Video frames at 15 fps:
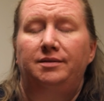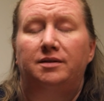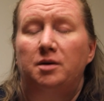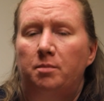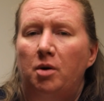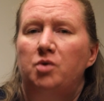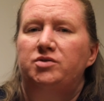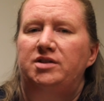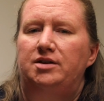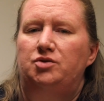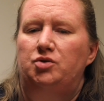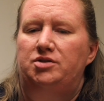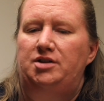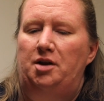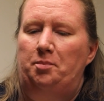The most
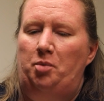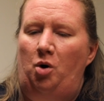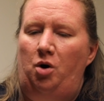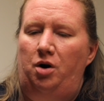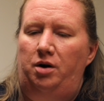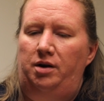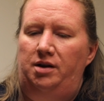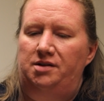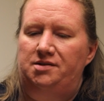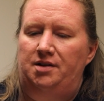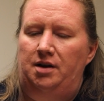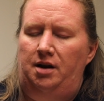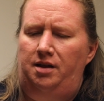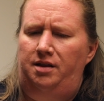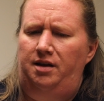interesting part is
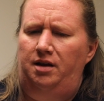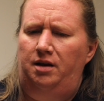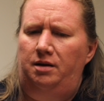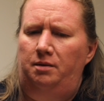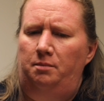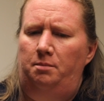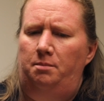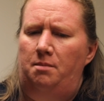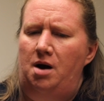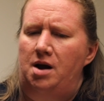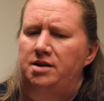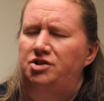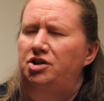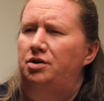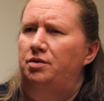that I think
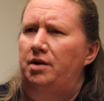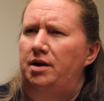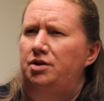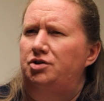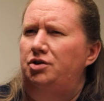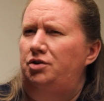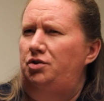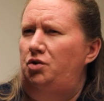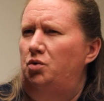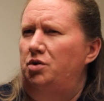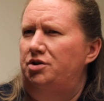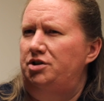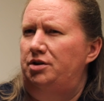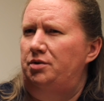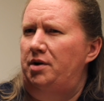my generation,
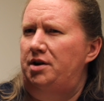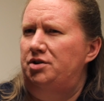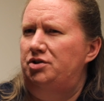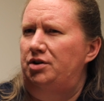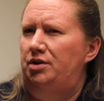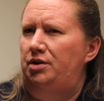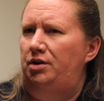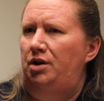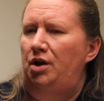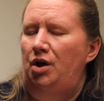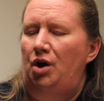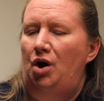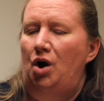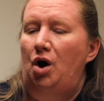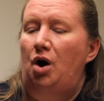your generation,
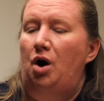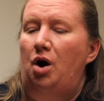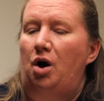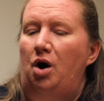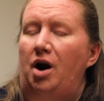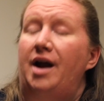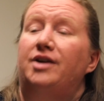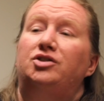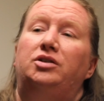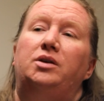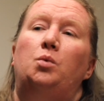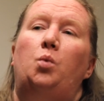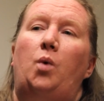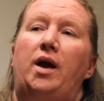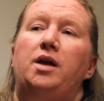are actually
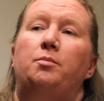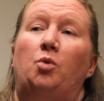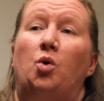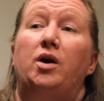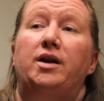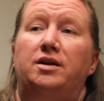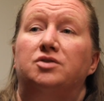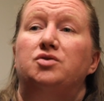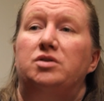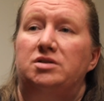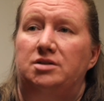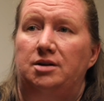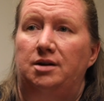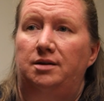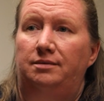way more
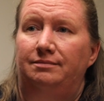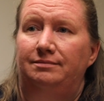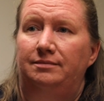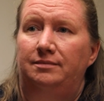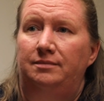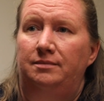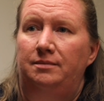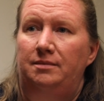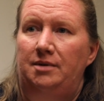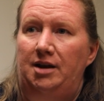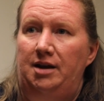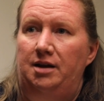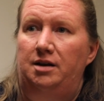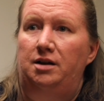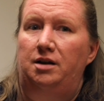interested
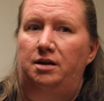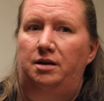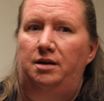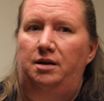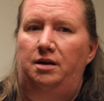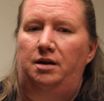in